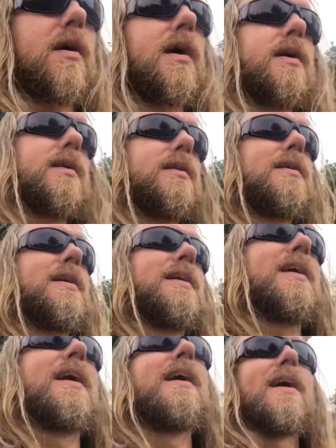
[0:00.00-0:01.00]

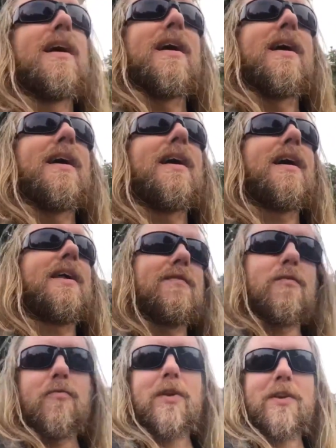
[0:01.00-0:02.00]
I
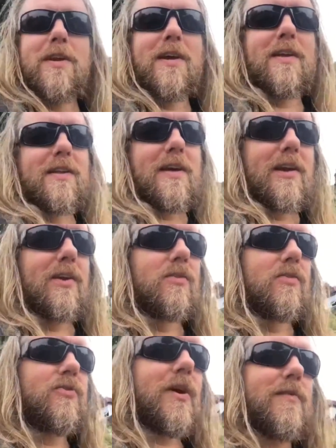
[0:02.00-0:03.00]
never ridden in
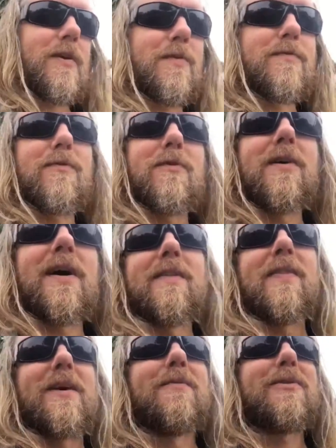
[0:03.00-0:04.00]
London traffic before,
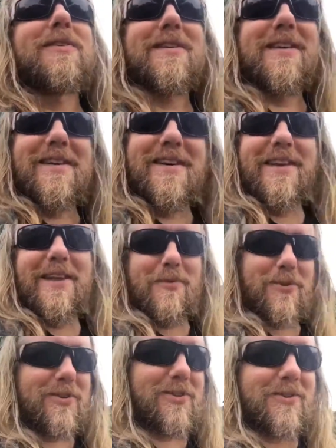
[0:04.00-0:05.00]
and that was
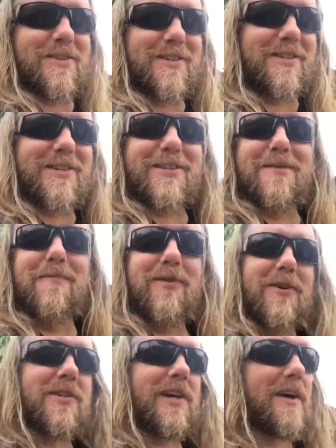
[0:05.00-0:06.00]
a shock to the system
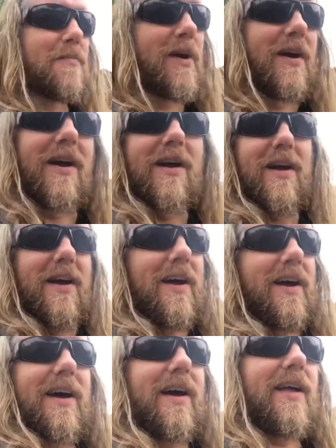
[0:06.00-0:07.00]
first time.
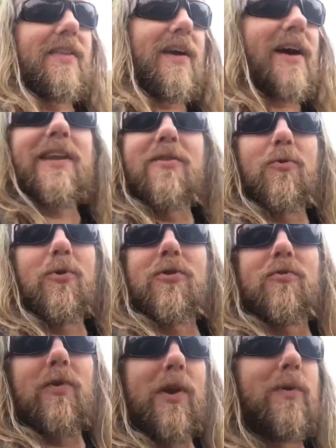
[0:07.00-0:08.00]
And I didn't
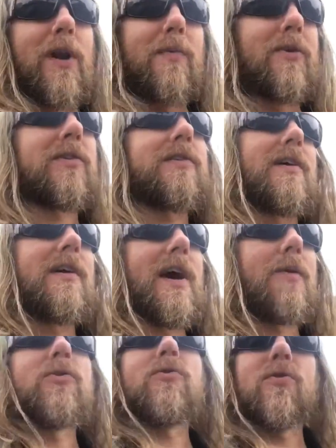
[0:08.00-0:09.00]
do really well because
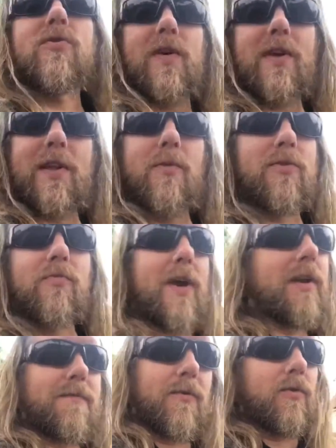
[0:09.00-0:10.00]
I was too stressed. I wasn't
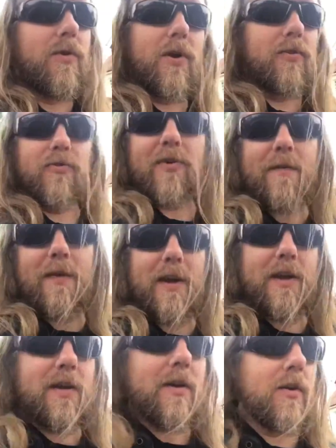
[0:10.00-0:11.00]
ready for London traffic
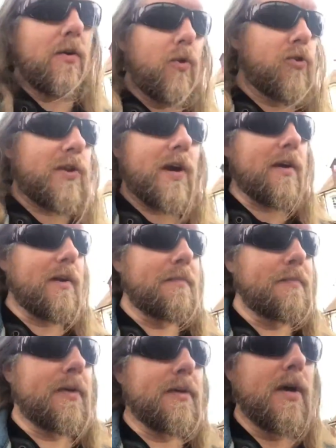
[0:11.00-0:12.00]
on a motorcycle.
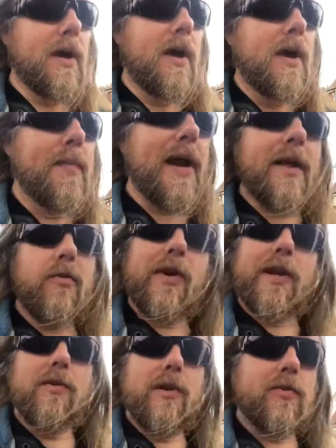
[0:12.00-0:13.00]
But I had a
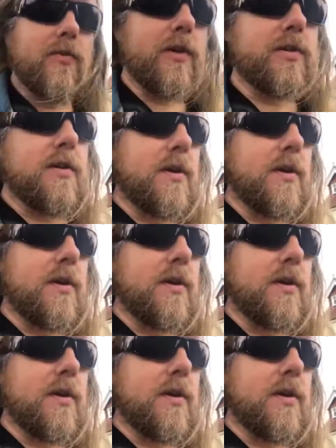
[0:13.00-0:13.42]
really good instructor,